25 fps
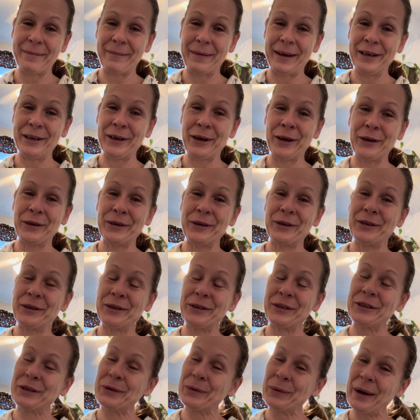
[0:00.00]
My daughter
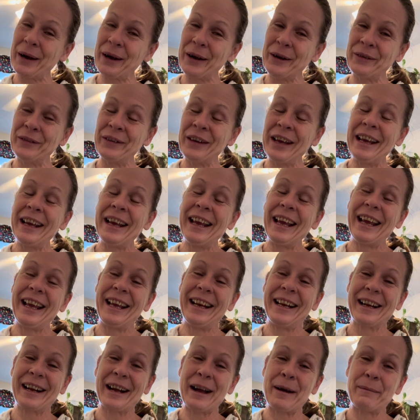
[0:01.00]
turns 12
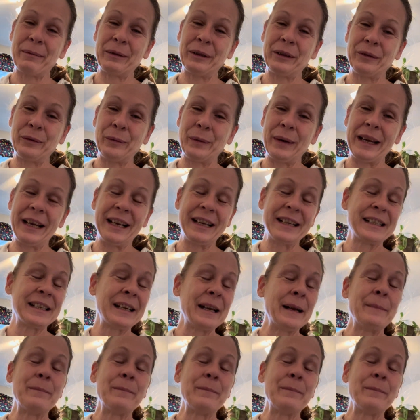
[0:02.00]
in a couple of weeks,